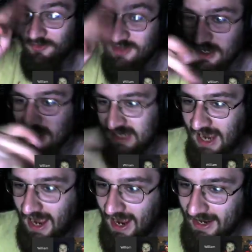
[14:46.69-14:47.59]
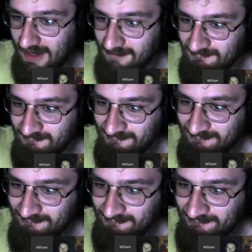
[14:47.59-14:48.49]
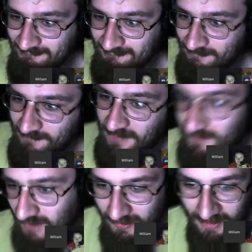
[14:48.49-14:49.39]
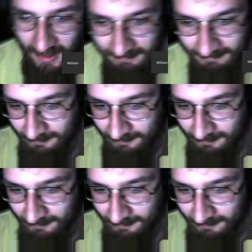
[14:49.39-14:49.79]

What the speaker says: Z. God. Fuck that.